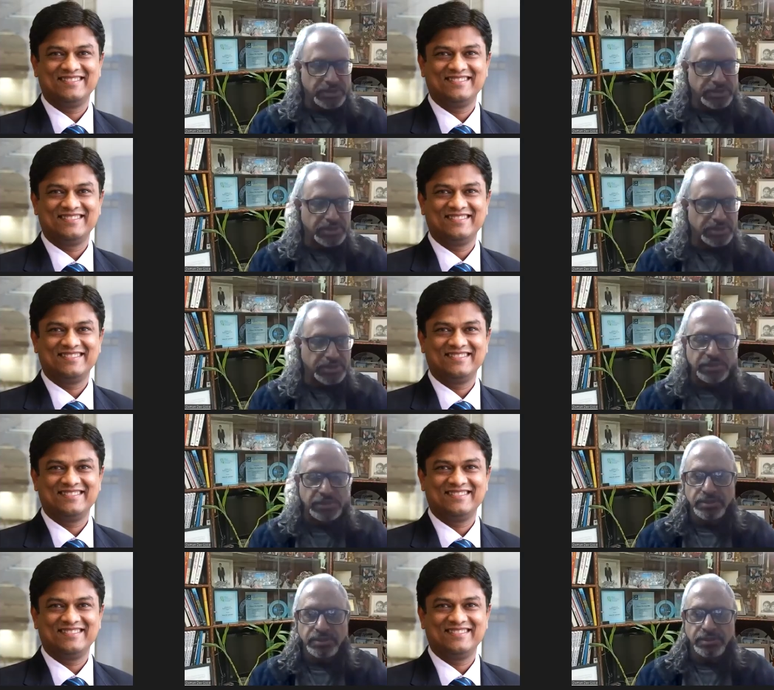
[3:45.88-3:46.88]
Speaker 1: this
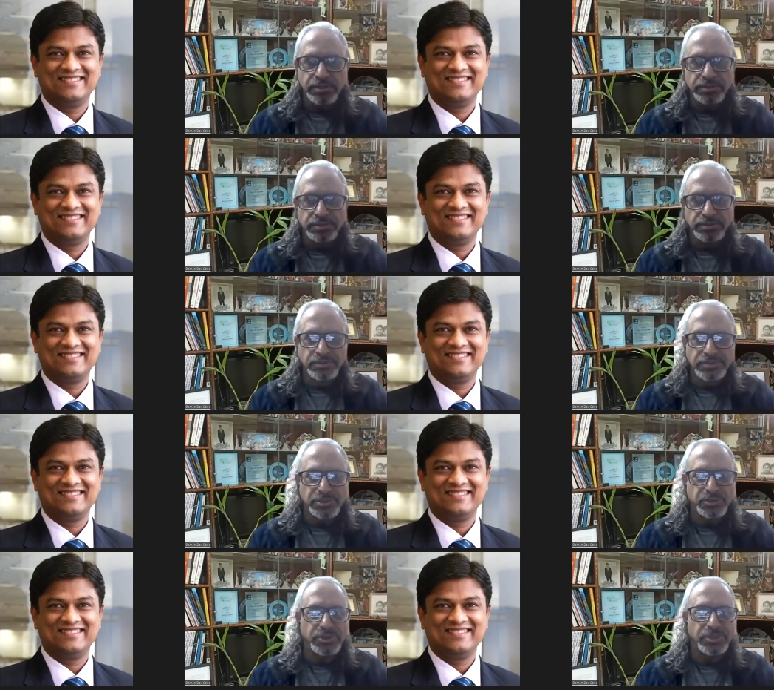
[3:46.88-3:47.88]

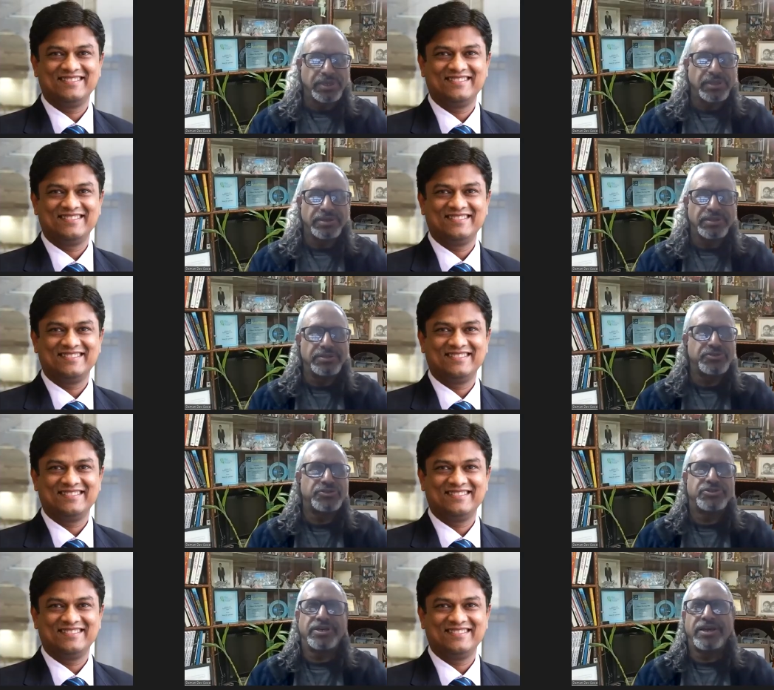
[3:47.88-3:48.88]
URL in the
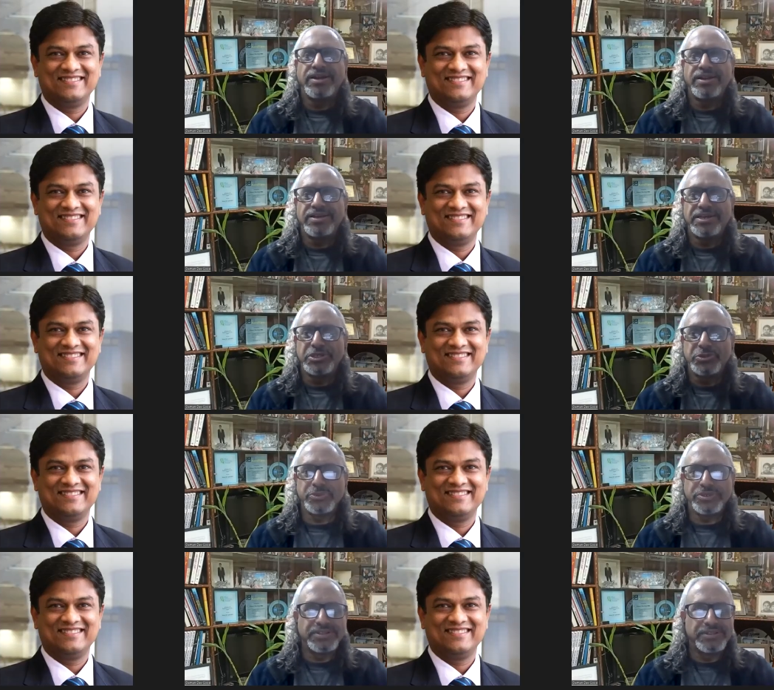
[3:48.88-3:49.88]
chat as
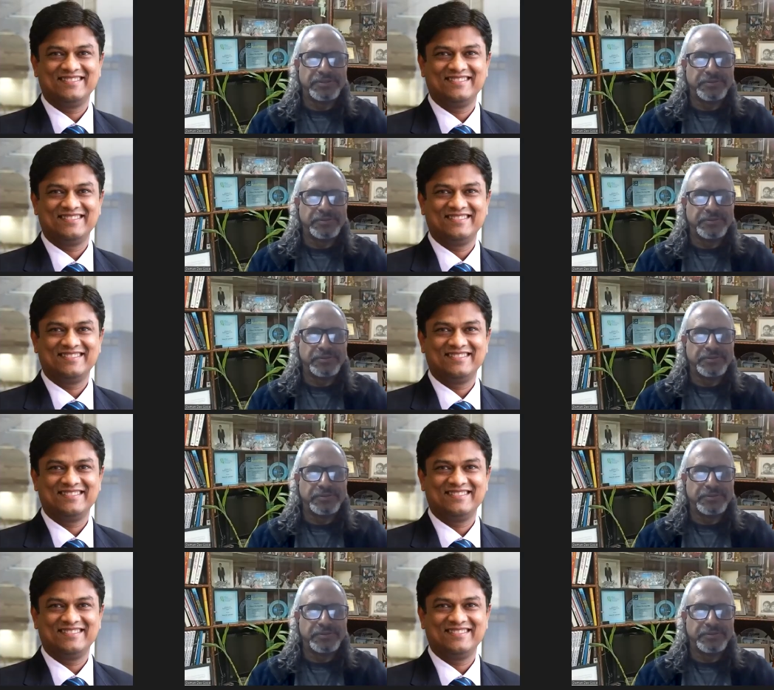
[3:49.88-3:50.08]
well.